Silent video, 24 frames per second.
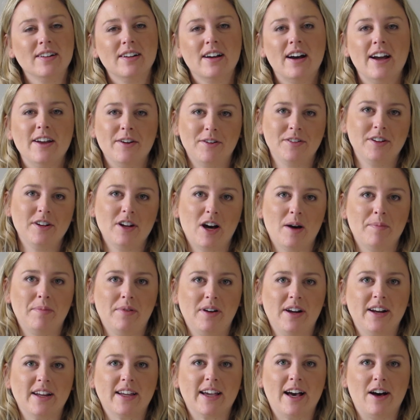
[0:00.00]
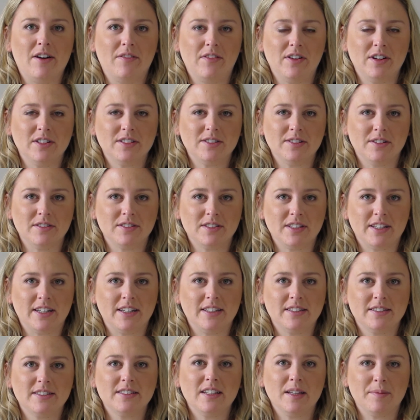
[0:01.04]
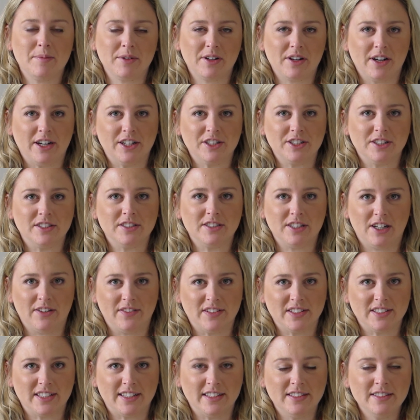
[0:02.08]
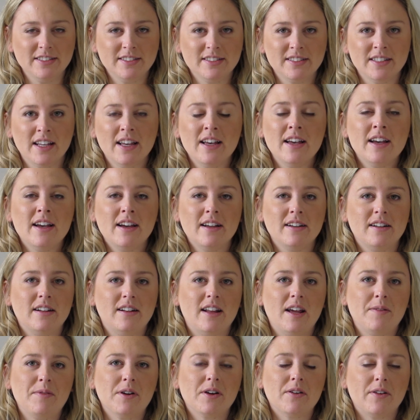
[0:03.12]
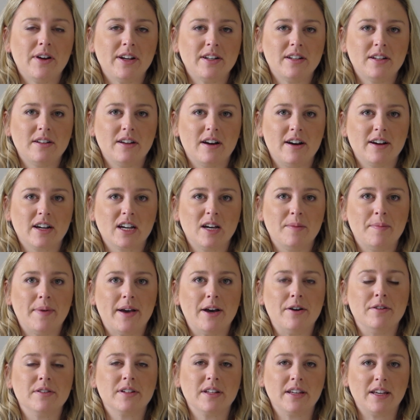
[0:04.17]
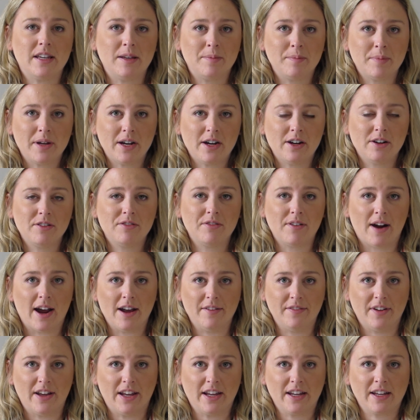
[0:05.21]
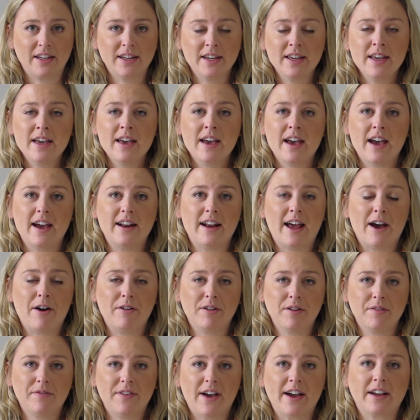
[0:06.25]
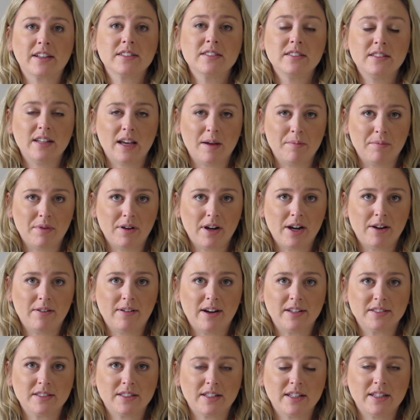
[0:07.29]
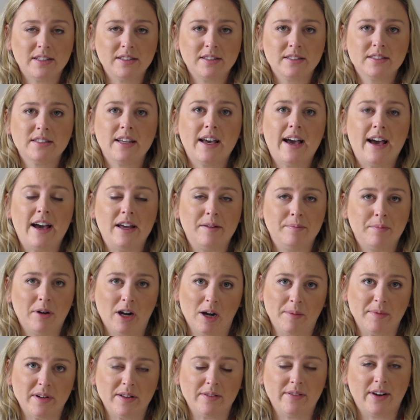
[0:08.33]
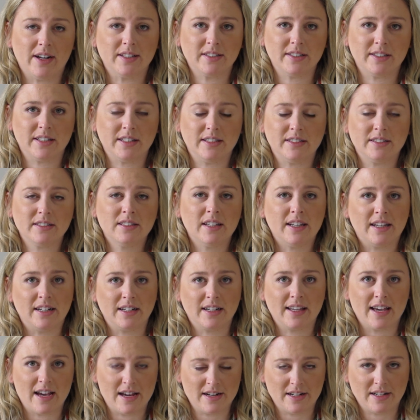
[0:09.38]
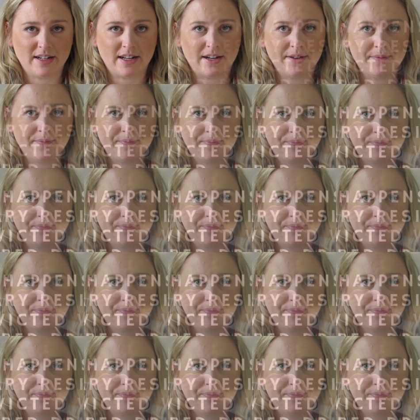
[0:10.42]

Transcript: I own and operate Calver & Associates Immigration Services. Today we're going to talk about impaired driving and how it affects temporary residents and permanent residents in Canada.